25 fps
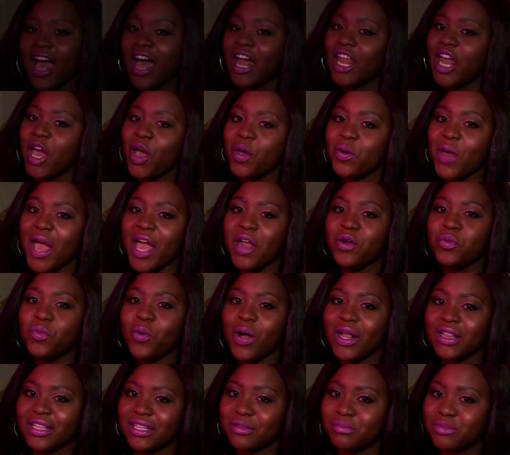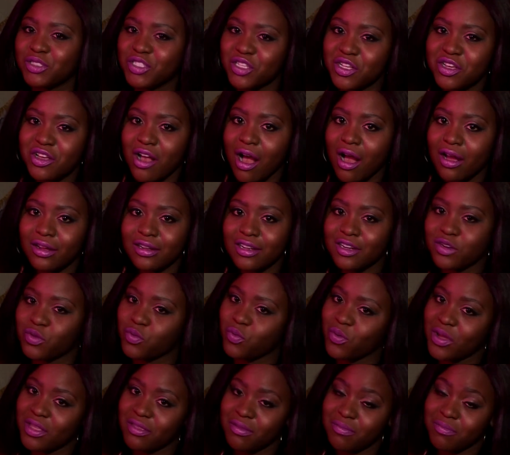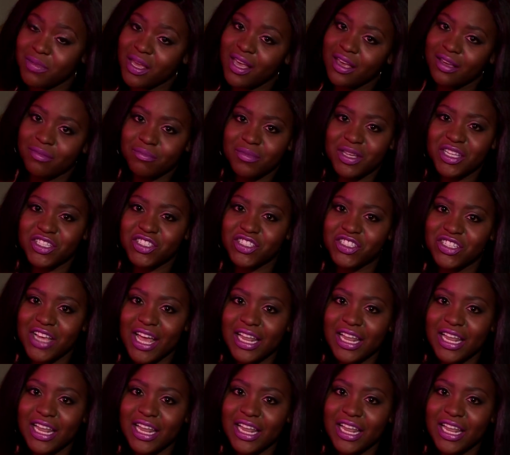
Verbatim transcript: Hello and welcome to Conquered with me, Miss